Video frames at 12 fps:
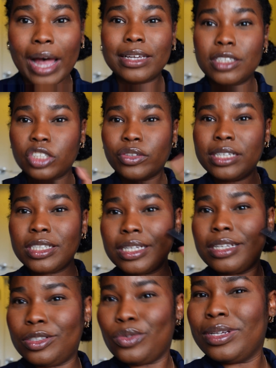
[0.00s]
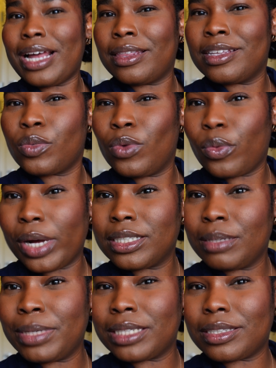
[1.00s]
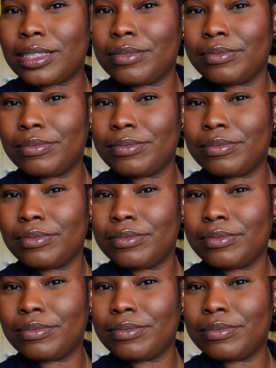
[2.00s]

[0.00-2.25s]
I strangely do like this one quite a bit.